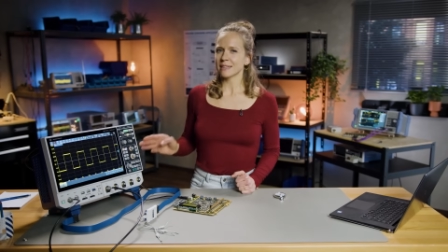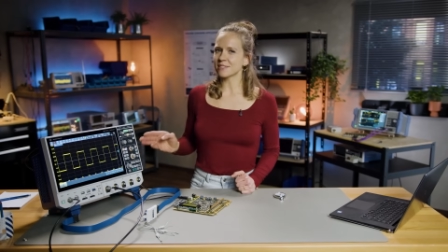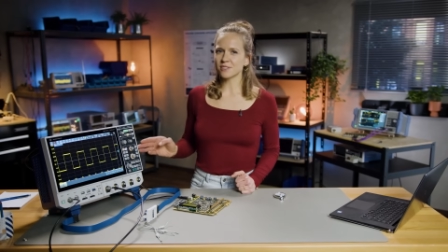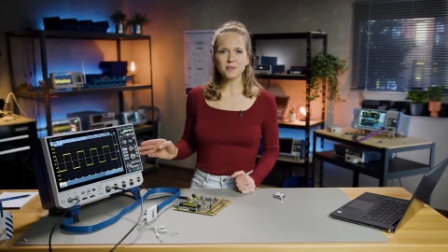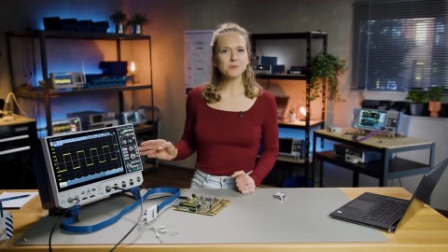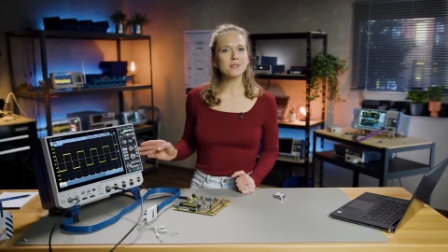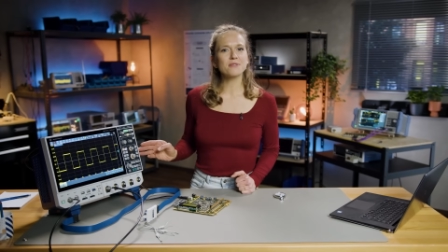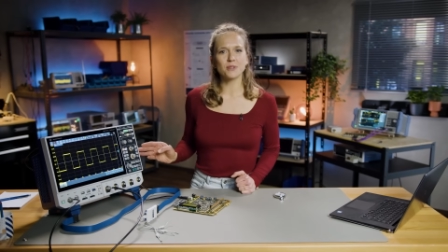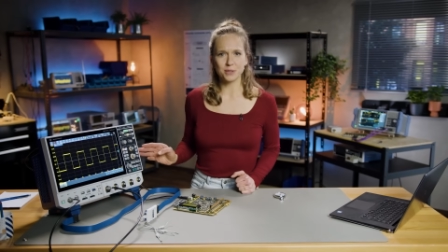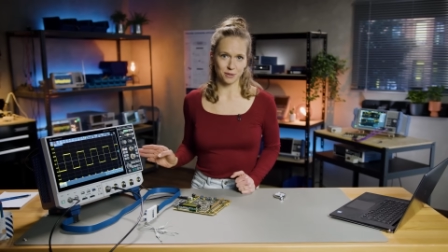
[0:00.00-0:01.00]
Let's start with a
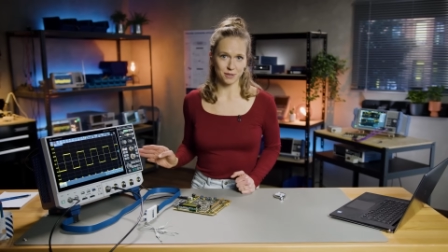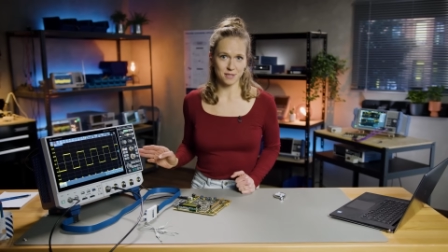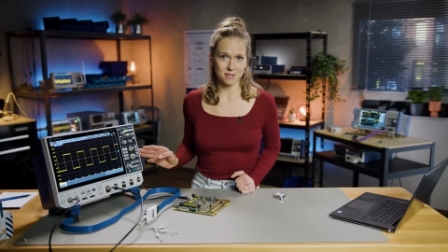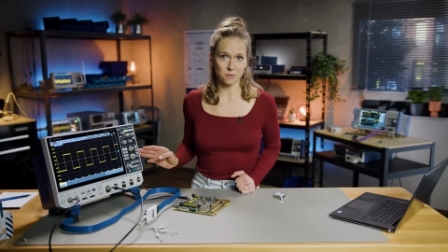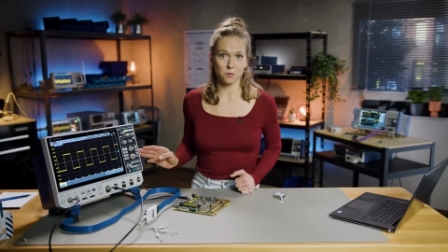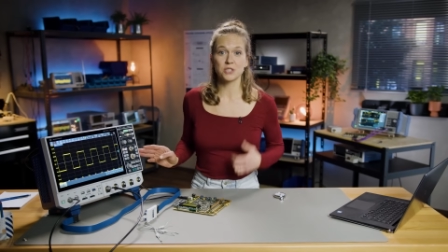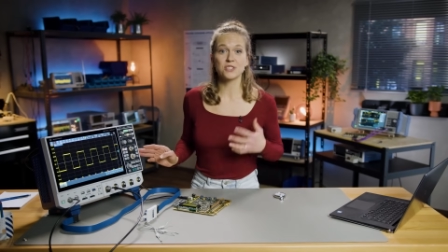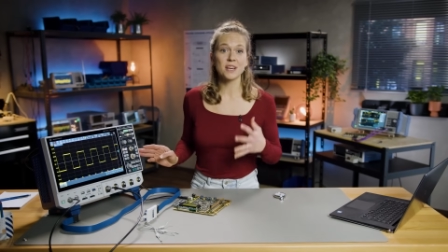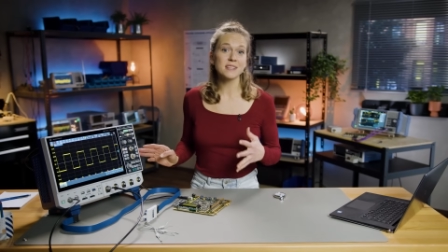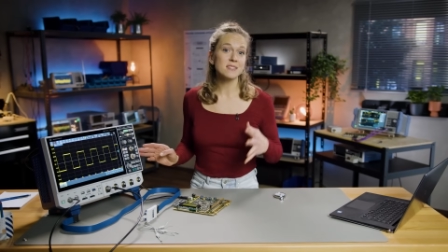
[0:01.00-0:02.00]
vertical system, which
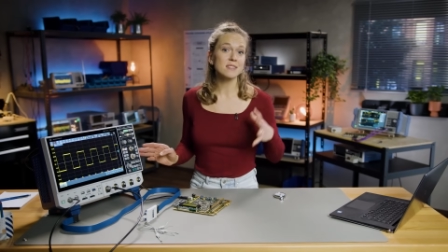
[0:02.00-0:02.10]
sets the